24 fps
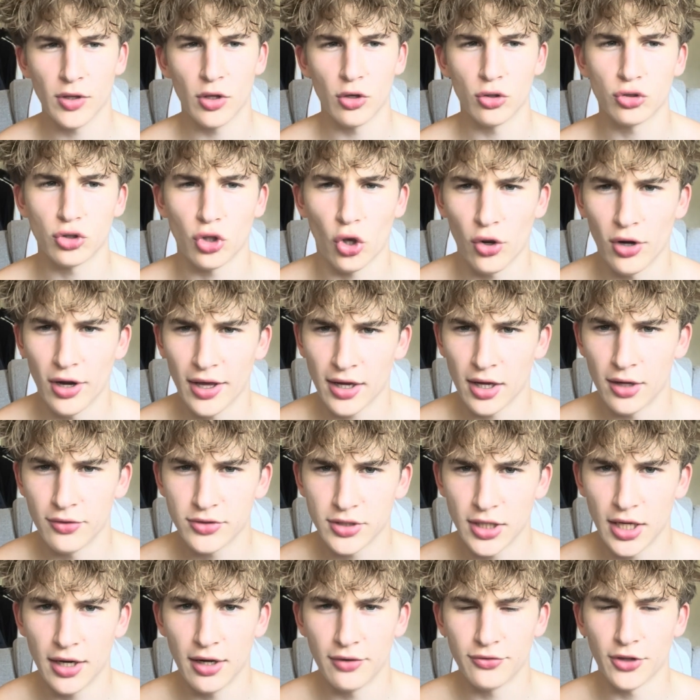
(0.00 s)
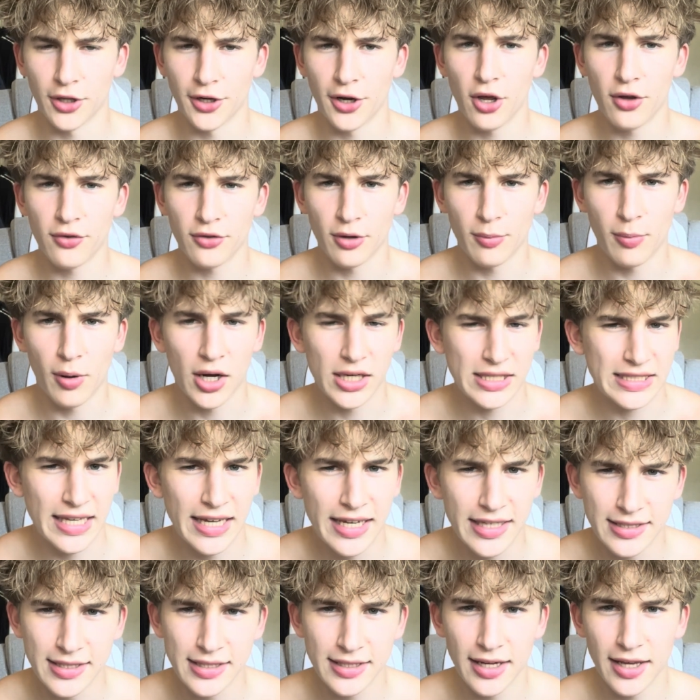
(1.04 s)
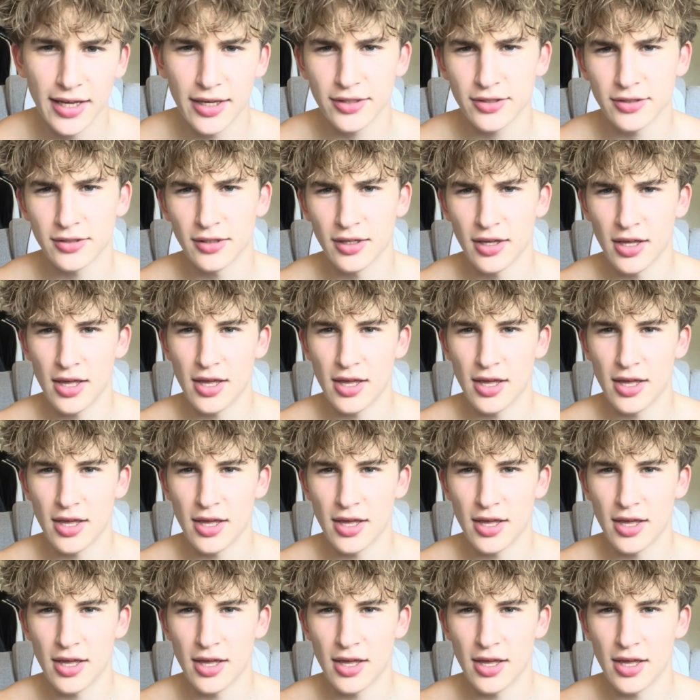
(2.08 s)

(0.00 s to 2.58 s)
So like I've said, I've done it over the past 80 days.